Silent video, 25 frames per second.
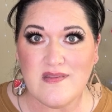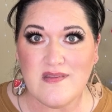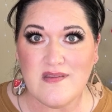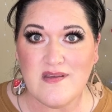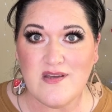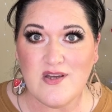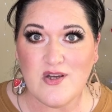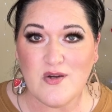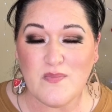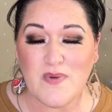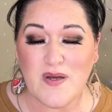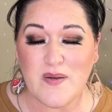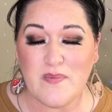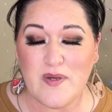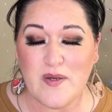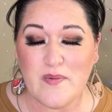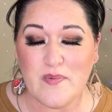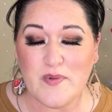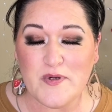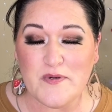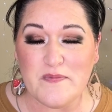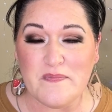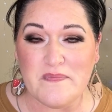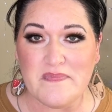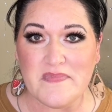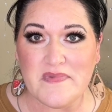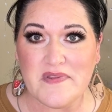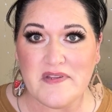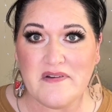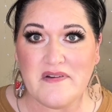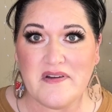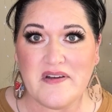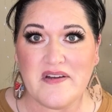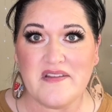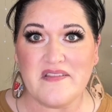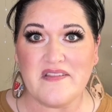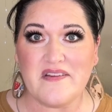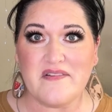you're my people. All
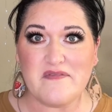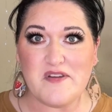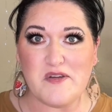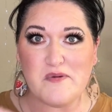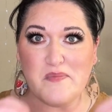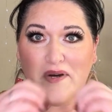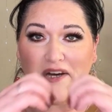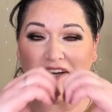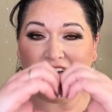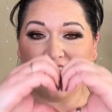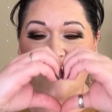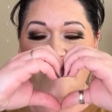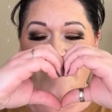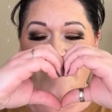right, love you, bye.